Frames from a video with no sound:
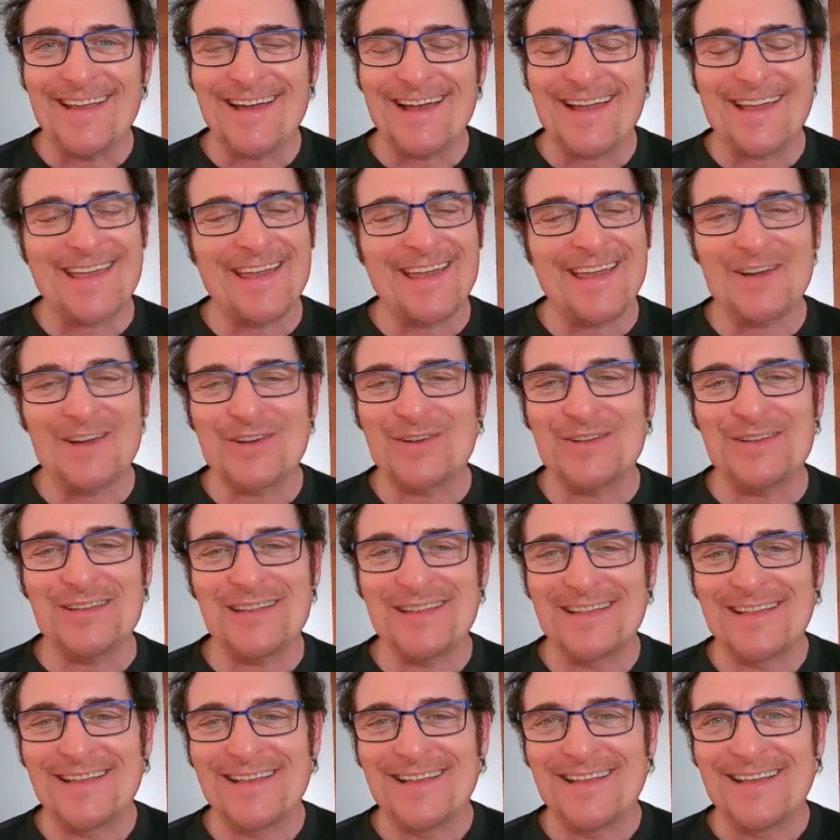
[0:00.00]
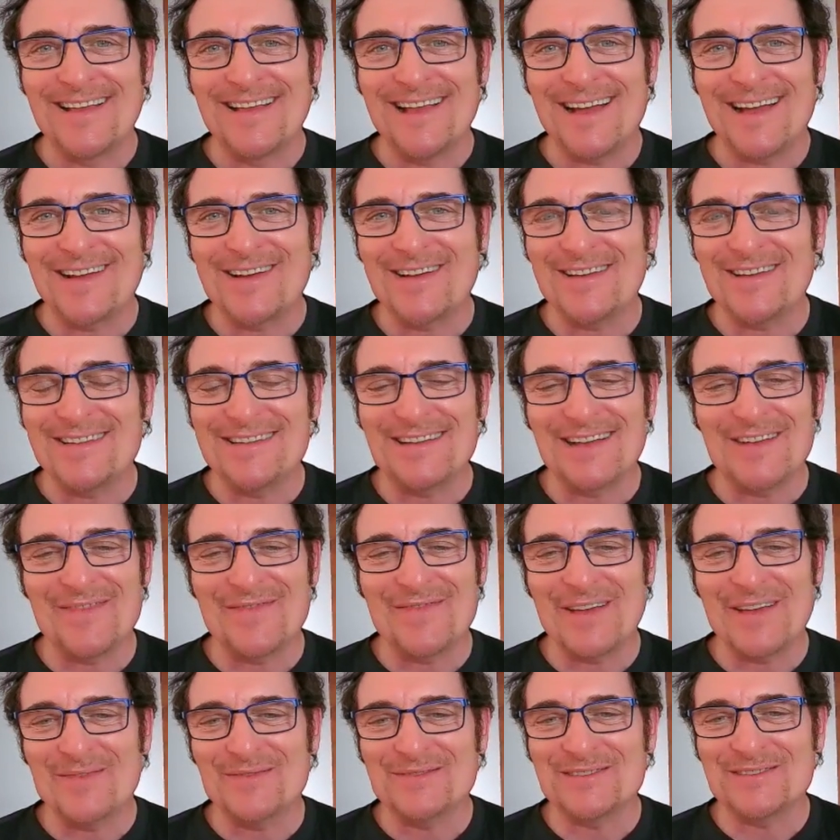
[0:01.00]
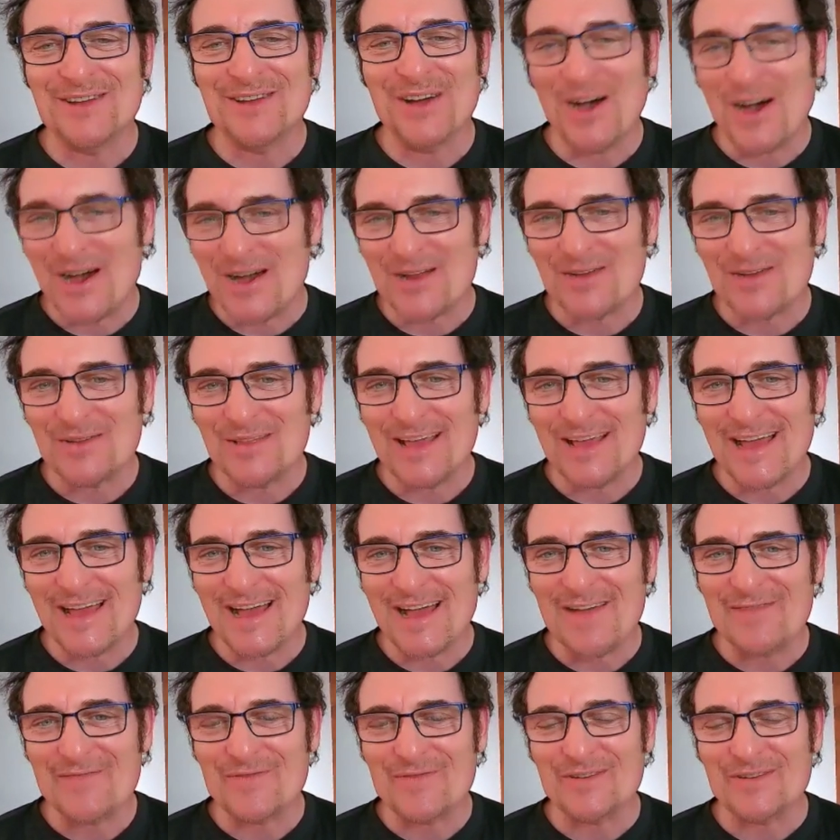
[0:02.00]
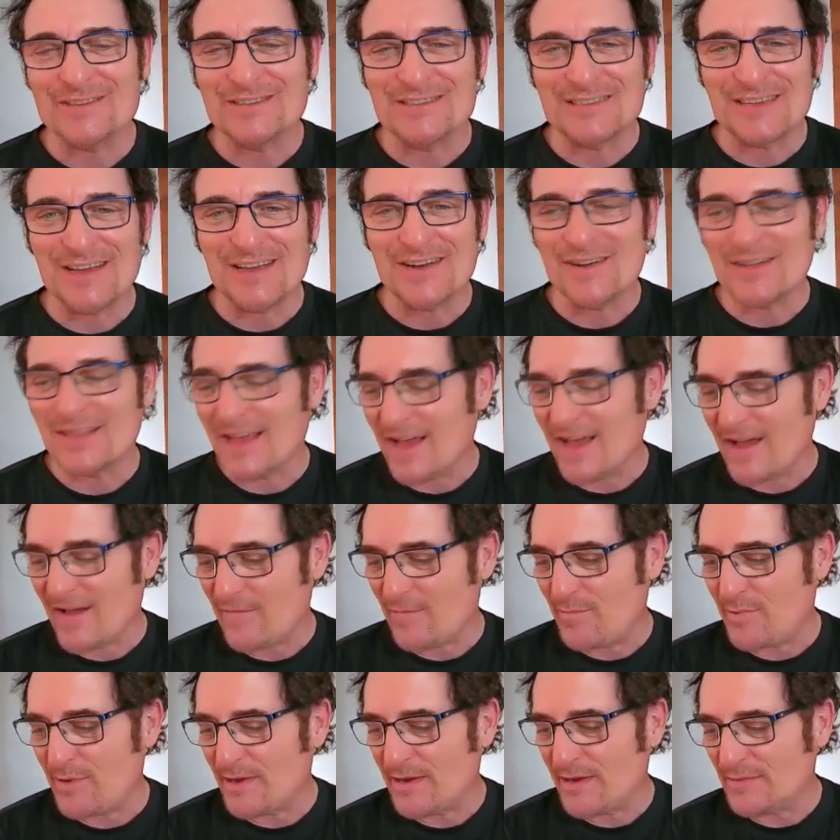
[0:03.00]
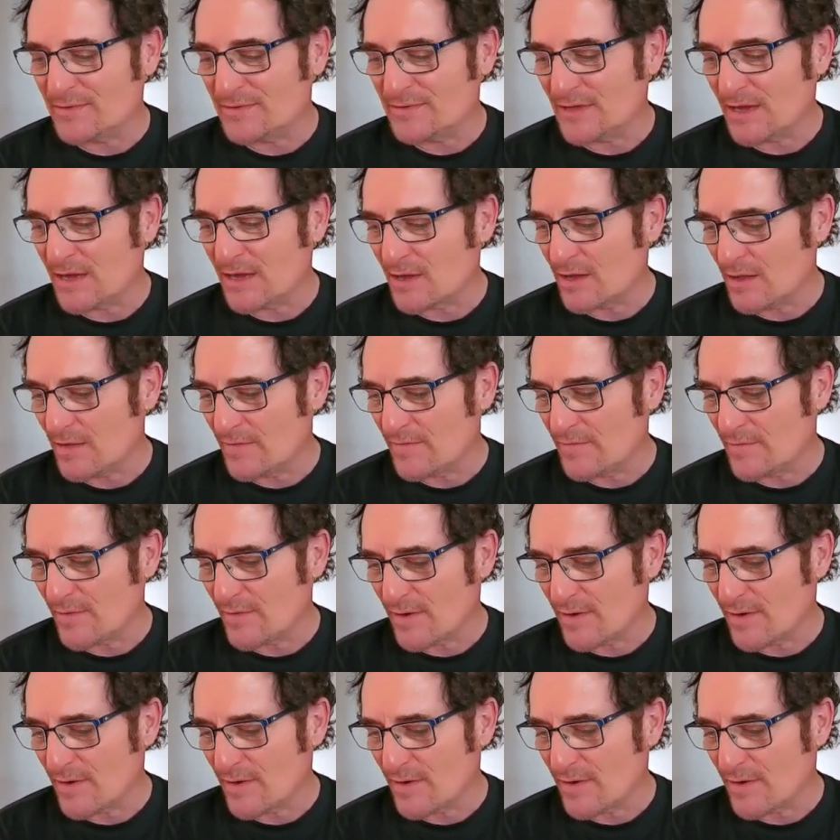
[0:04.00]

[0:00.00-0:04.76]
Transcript: I couldn't tell if that was an Otto laugh or a Sutter laugh, but it was uncalled for.